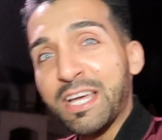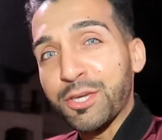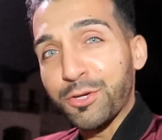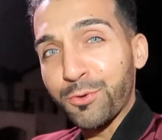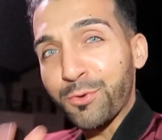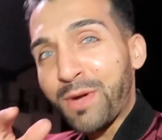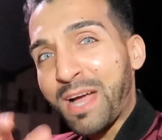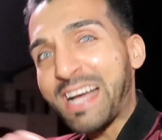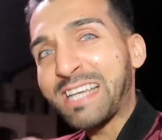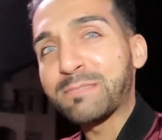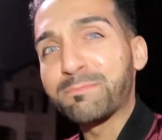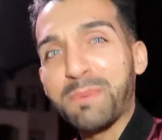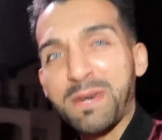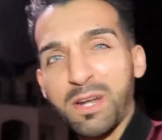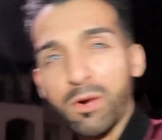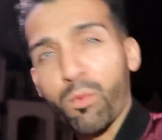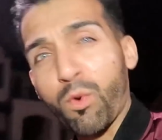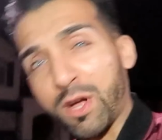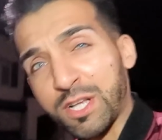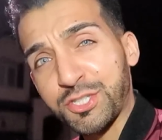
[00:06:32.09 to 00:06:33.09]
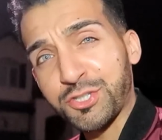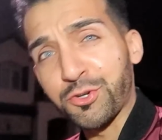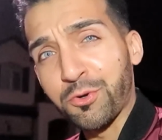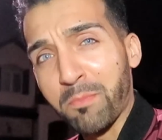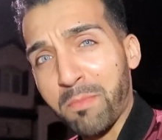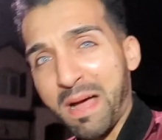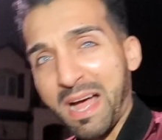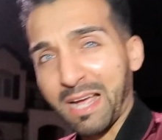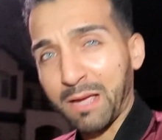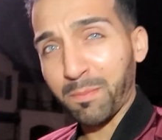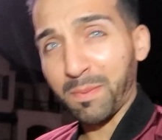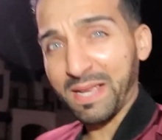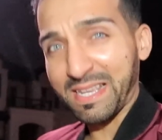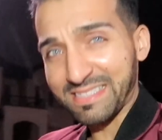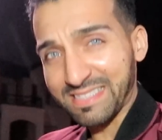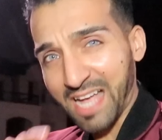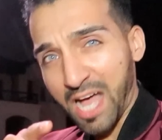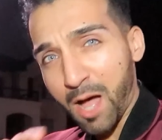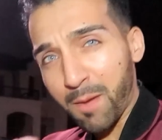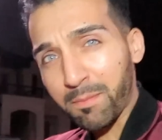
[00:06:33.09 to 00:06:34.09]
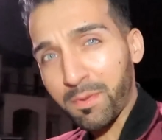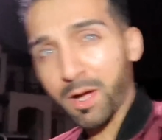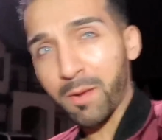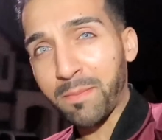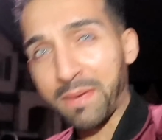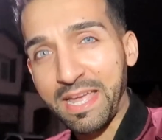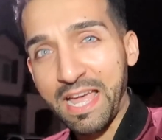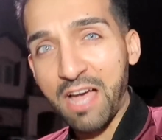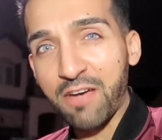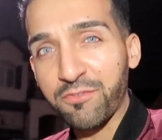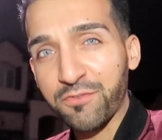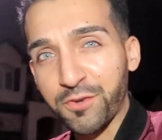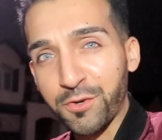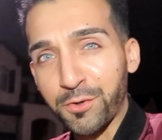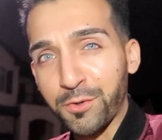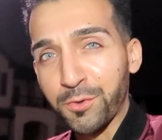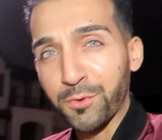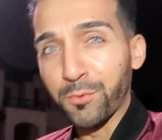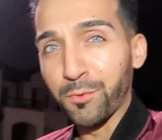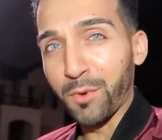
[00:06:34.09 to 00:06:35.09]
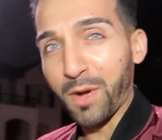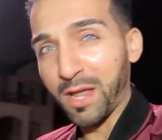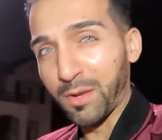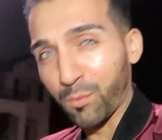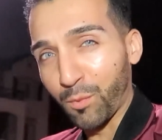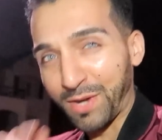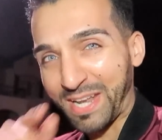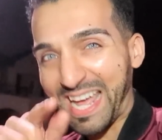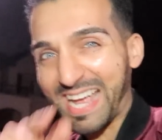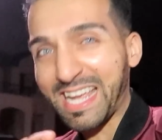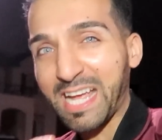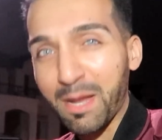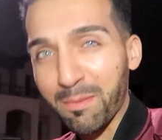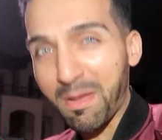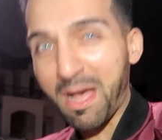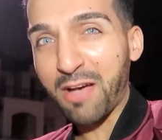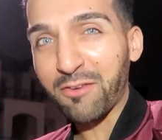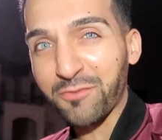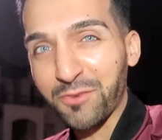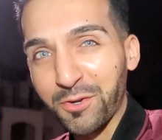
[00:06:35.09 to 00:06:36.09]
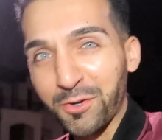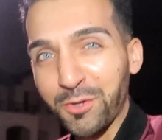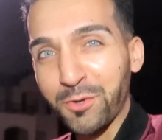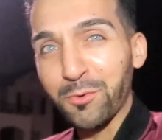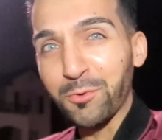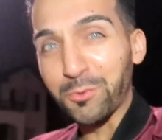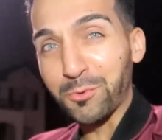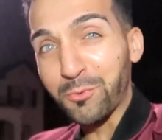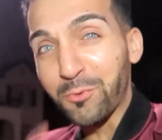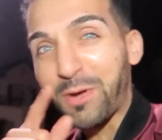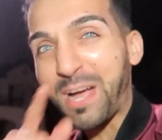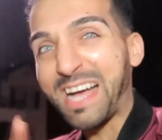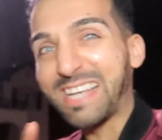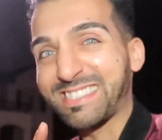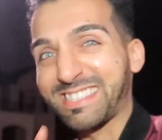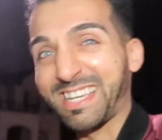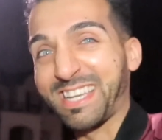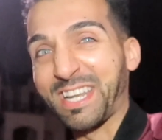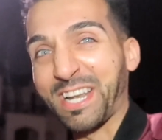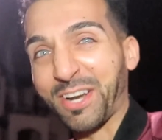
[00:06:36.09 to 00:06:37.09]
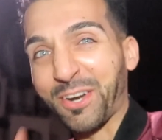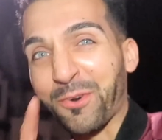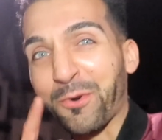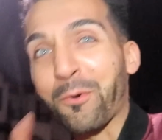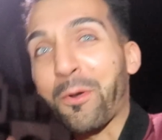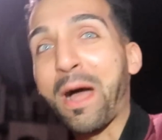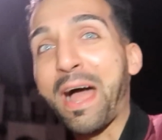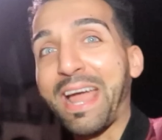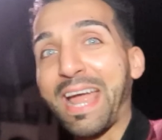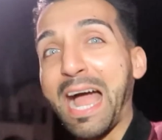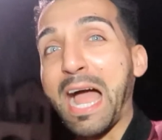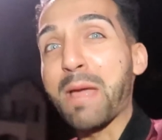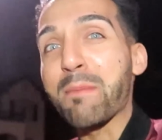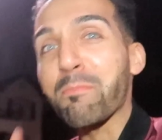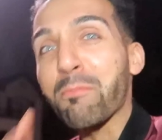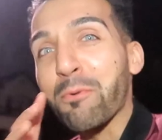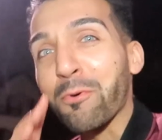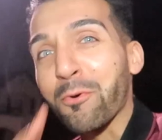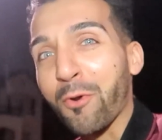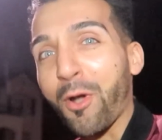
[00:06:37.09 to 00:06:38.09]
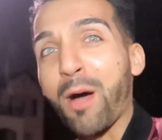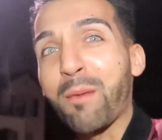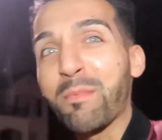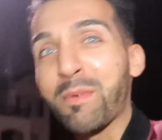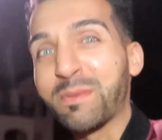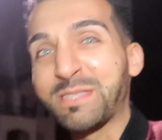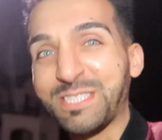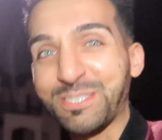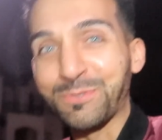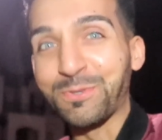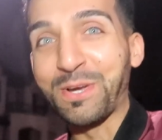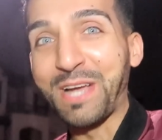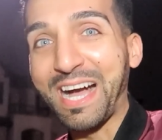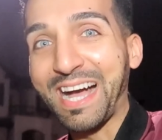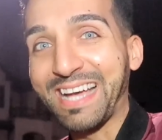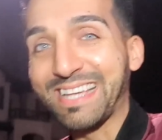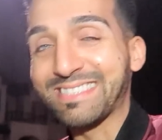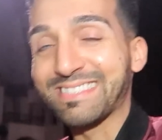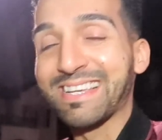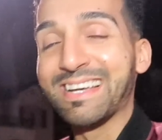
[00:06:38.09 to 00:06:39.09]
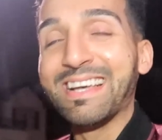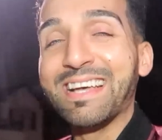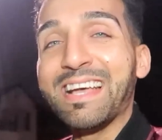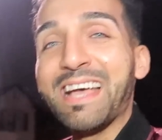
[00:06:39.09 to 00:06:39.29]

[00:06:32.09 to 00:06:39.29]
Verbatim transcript: you guys better watch your back because I'm coming after you. And when I come after you, you guys are gonna cry. I promise you guys.